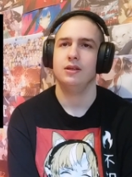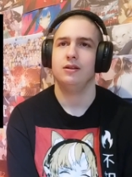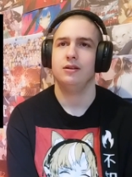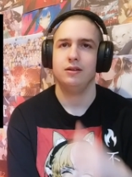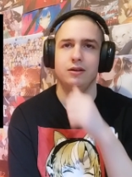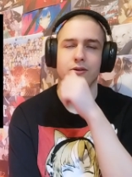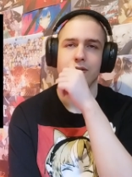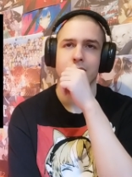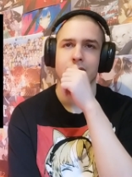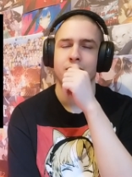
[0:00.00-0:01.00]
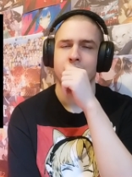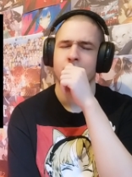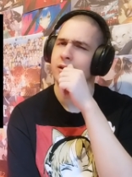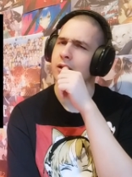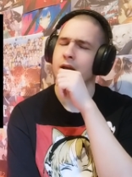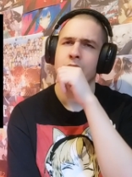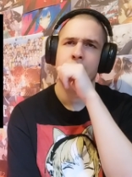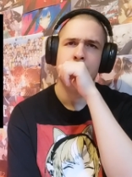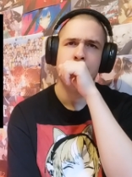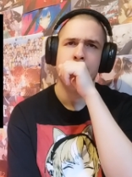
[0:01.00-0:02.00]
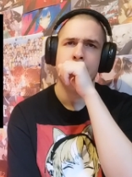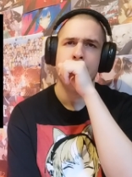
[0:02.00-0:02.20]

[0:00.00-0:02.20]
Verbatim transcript: Guardian. Eyes up, Guardian.